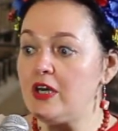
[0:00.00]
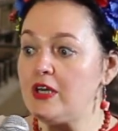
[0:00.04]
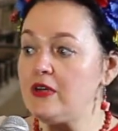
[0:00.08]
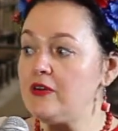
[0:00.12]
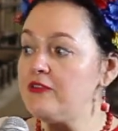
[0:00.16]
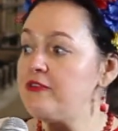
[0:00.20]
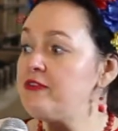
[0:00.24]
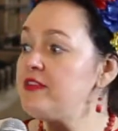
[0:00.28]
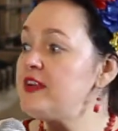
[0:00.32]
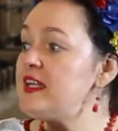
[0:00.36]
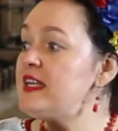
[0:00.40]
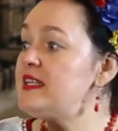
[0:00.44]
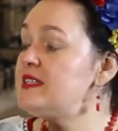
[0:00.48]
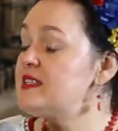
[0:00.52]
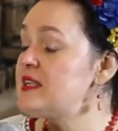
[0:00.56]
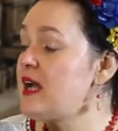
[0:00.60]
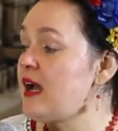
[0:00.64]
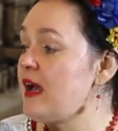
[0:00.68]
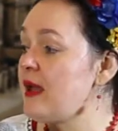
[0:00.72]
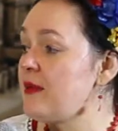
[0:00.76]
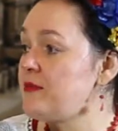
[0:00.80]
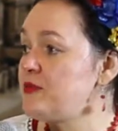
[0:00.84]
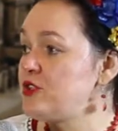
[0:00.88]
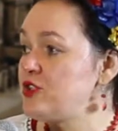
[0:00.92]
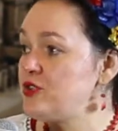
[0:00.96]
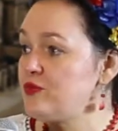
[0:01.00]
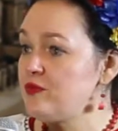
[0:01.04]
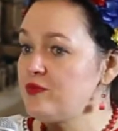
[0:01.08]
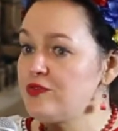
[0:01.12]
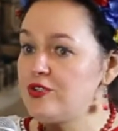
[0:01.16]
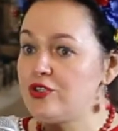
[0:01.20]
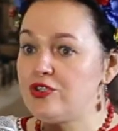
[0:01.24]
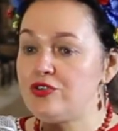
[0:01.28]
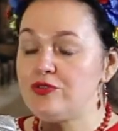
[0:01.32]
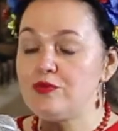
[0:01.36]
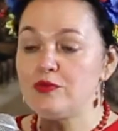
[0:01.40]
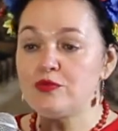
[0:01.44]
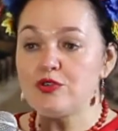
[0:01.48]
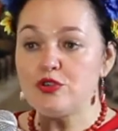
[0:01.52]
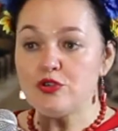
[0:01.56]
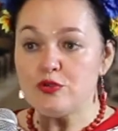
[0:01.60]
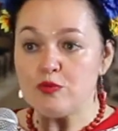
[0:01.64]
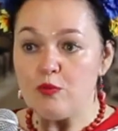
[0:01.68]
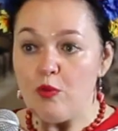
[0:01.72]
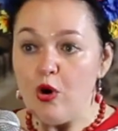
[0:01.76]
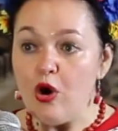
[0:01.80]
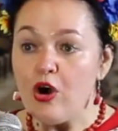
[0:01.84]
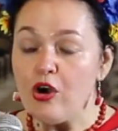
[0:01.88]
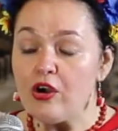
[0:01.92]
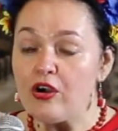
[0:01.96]
free time. She would
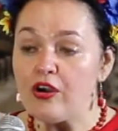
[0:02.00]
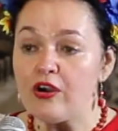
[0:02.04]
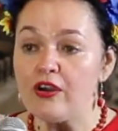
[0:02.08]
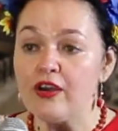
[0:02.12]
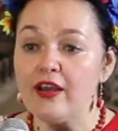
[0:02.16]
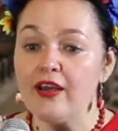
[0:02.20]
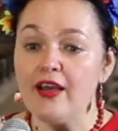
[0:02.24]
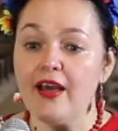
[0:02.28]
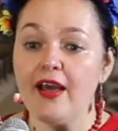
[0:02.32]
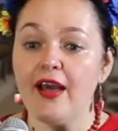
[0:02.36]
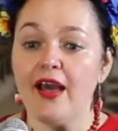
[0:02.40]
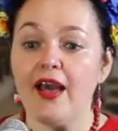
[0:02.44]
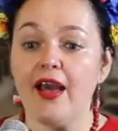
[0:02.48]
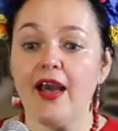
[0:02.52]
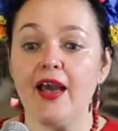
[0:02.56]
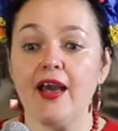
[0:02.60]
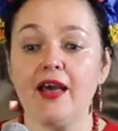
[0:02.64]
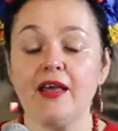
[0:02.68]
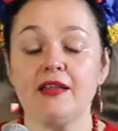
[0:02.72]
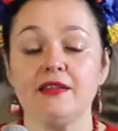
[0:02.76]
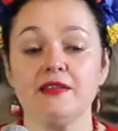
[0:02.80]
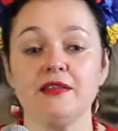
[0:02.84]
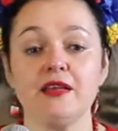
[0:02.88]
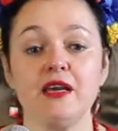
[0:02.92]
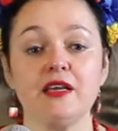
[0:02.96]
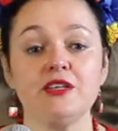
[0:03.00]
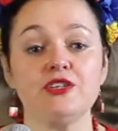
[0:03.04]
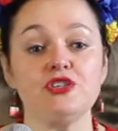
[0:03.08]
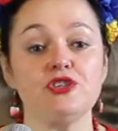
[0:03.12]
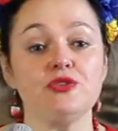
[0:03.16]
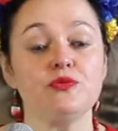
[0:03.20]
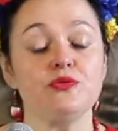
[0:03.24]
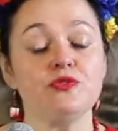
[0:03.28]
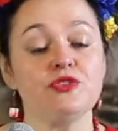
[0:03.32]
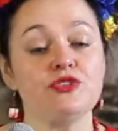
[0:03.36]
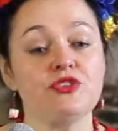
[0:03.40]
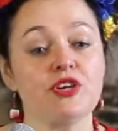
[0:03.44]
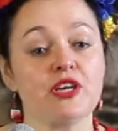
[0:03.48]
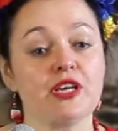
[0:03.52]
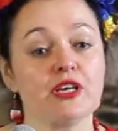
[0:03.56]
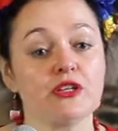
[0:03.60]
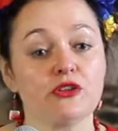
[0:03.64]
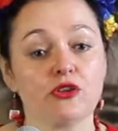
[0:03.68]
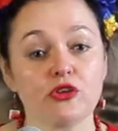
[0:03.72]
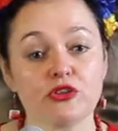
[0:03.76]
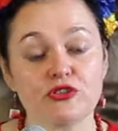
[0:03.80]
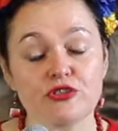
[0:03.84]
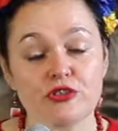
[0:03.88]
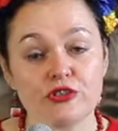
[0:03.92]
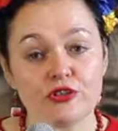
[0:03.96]
smoke, and she would drink a
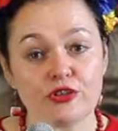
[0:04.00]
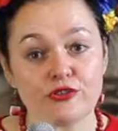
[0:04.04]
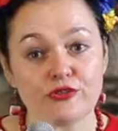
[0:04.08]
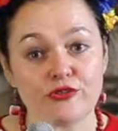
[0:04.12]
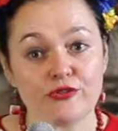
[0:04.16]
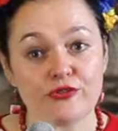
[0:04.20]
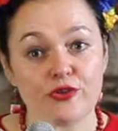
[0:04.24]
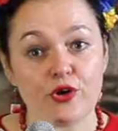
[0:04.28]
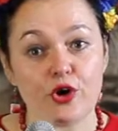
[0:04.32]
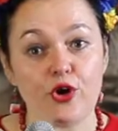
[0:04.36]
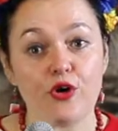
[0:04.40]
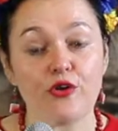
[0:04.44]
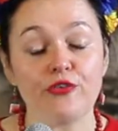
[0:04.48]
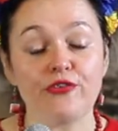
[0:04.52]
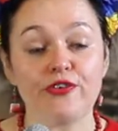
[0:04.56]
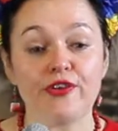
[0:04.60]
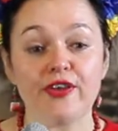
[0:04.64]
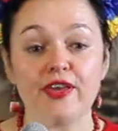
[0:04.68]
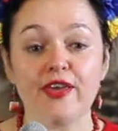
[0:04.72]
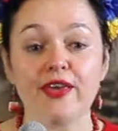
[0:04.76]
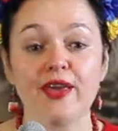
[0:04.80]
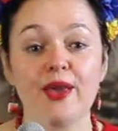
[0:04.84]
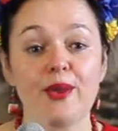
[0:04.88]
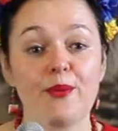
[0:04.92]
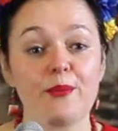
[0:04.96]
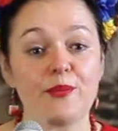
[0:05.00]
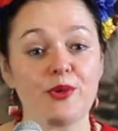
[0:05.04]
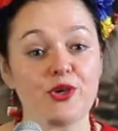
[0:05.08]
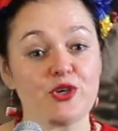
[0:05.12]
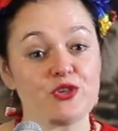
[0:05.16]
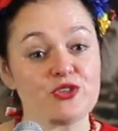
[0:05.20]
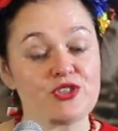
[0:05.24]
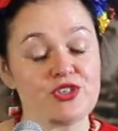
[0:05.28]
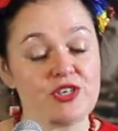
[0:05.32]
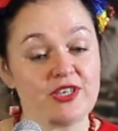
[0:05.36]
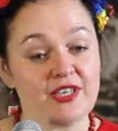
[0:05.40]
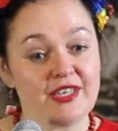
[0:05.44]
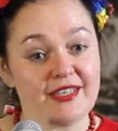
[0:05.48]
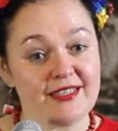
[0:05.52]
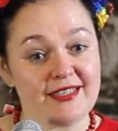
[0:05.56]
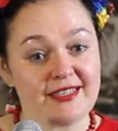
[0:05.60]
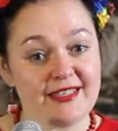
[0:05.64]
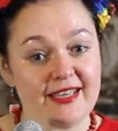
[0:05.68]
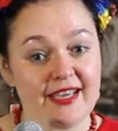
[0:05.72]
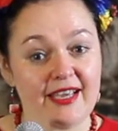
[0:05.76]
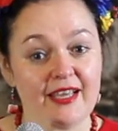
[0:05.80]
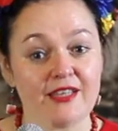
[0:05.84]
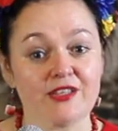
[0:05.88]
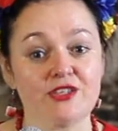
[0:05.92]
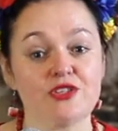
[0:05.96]
lot of coffee because she needed the
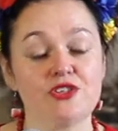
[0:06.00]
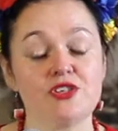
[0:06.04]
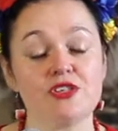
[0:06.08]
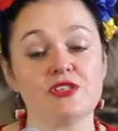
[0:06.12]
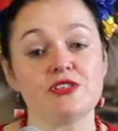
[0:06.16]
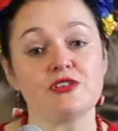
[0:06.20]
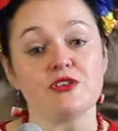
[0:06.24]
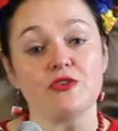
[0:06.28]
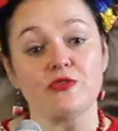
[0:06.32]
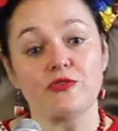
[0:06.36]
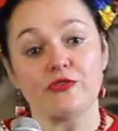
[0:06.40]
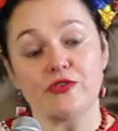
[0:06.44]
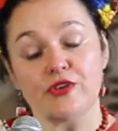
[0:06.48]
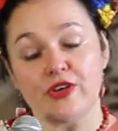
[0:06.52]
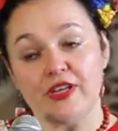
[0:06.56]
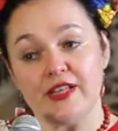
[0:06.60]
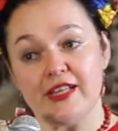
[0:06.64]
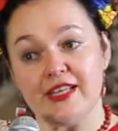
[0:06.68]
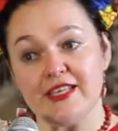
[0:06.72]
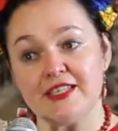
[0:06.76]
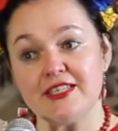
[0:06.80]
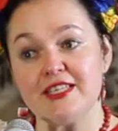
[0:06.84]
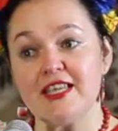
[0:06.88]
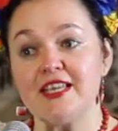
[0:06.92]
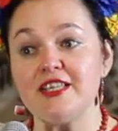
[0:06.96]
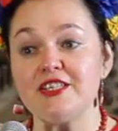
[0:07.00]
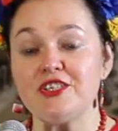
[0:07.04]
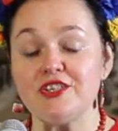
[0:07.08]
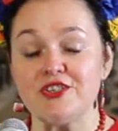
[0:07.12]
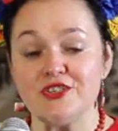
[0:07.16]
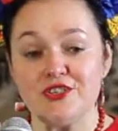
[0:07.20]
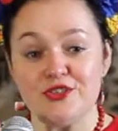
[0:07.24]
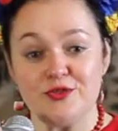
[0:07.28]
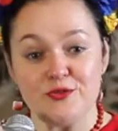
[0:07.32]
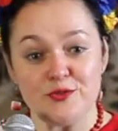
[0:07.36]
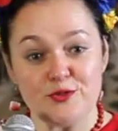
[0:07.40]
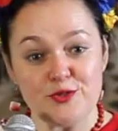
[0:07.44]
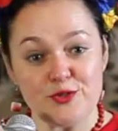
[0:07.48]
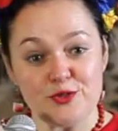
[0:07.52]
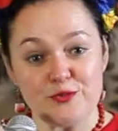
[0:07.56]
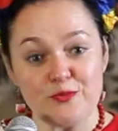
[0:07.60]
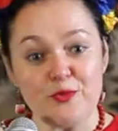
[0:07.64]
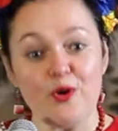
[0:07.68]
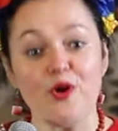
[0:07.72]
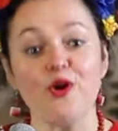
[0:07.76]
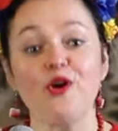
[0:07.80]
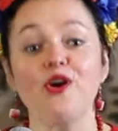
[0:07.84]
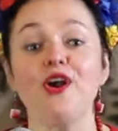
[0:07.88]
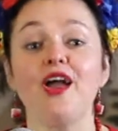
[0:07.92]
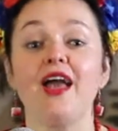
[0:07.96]
energy. So for relaxation, she would
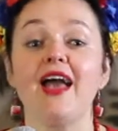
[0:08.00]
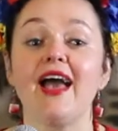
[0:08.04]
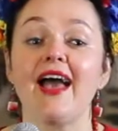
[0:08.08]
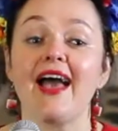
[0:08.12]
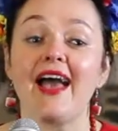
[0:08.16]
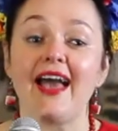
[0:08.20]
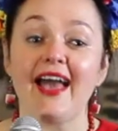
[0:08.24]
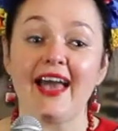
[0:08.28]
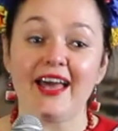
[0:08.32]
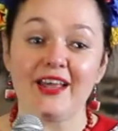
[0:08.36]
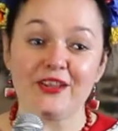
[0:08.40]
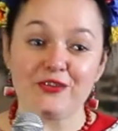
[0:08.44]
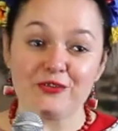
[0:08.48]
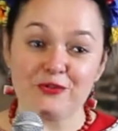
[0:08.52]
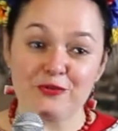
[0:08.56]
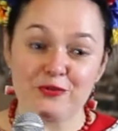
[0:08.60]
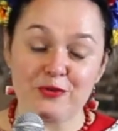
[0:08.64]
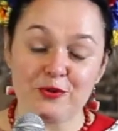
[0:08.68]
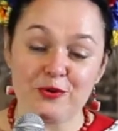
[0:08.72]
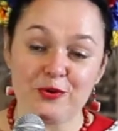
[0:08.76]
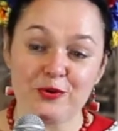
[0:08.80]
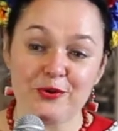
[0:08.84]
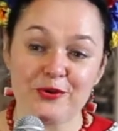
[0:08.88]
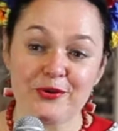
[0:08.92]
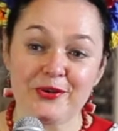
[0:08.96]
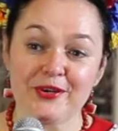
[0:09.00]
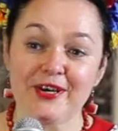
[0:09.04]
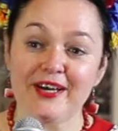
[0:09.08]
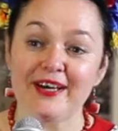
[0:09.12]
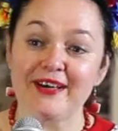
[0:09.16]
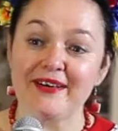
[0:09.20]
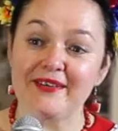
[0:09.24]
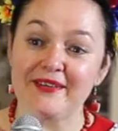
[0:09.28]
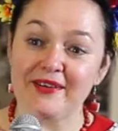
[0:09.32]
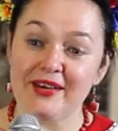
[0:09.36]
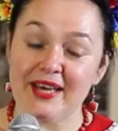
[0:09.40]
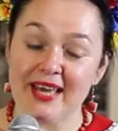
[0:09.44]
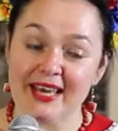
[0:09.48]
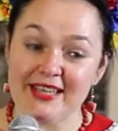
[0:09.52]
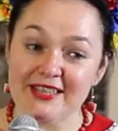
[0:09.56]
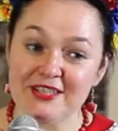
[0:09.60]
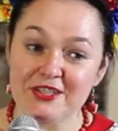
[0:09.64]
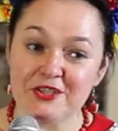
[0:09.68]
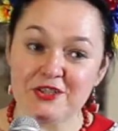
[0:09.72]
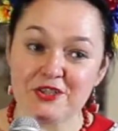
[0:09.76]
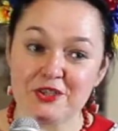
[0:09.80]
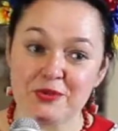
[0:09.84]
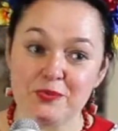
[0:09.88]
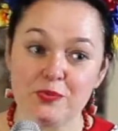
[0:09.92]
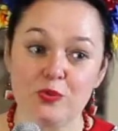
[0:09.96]
smoke, and for
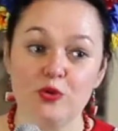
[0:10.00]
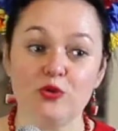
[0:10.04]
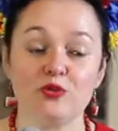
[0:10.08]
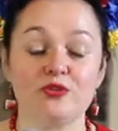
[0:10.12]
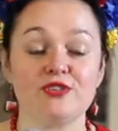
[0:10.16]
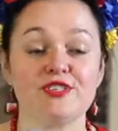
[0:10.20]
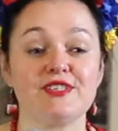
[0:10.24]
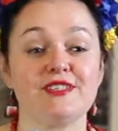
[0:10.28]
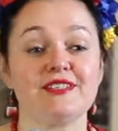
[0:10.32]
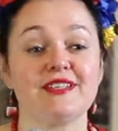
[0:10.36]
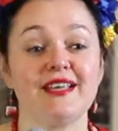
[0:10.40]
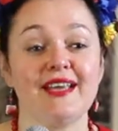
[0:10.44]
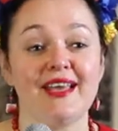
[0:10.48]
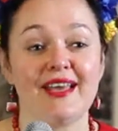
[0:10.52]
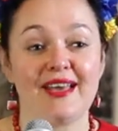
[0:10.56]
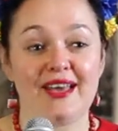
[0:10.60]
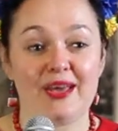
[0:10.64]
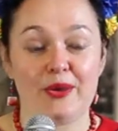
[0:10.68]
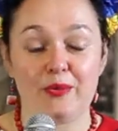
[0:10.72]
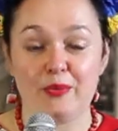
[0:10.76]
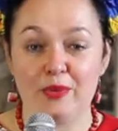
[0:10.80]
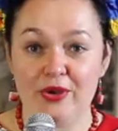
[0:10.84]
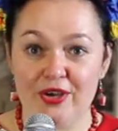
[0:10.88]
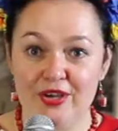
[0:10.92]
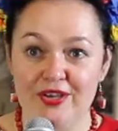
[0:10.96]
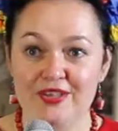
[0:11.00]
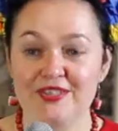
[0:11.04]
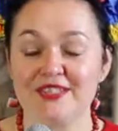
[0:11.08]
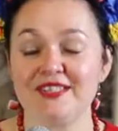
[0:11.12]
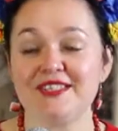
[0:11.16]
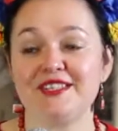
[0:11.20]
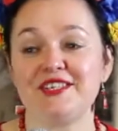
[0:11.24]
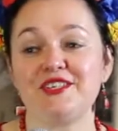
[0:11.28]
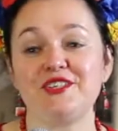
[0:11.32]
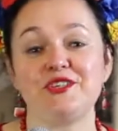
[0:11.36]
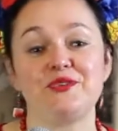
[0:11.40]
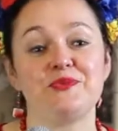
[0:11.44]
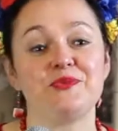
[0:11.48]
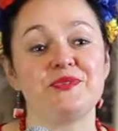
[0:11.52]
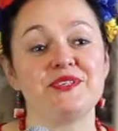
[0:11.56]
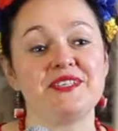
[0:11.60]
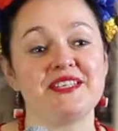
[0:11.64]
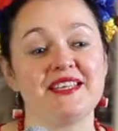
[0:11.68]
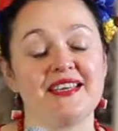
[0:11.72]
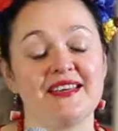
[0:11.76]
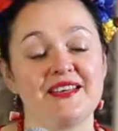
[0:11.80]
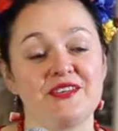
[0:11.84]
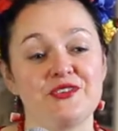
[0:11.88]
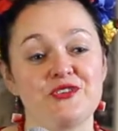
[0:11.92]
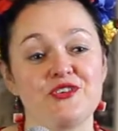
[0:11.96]
energy burst, she
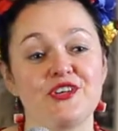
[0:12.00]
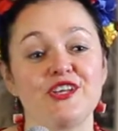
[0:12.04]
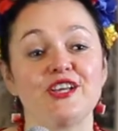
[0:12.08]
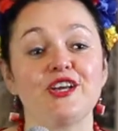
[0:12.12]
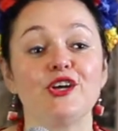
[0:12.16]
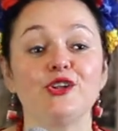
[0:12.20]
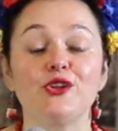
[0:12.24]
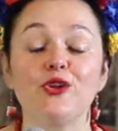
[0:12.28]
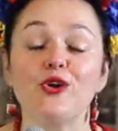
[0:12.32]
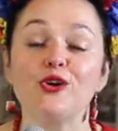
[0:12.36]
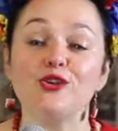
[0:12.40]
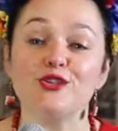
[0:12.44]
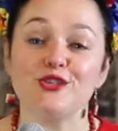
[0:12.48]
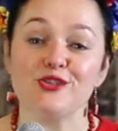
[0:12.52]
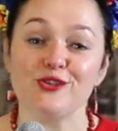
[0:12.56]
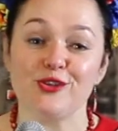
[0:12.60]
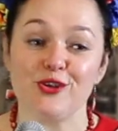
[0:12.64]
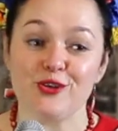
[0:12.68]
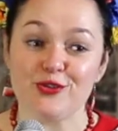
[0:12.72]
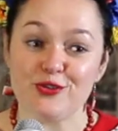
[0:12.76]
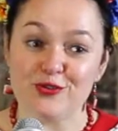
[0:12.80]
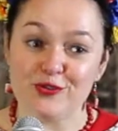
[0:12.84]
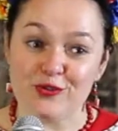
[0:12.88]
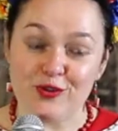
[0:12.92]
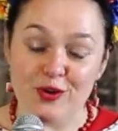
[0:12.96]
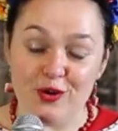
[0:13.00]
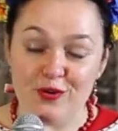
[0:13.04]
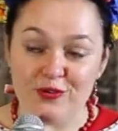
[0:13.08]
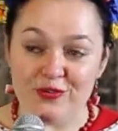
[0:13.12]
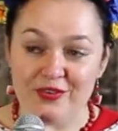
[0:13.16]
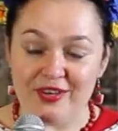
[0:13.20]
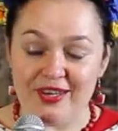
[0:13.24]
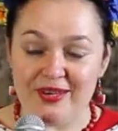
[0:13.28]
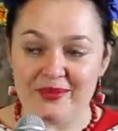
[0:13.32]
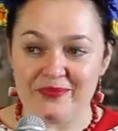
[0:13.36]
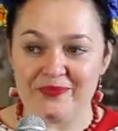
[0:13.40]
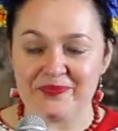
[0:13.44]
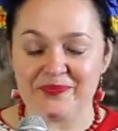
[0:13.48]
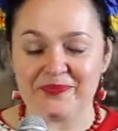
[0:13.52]
would drink a lot of coffee.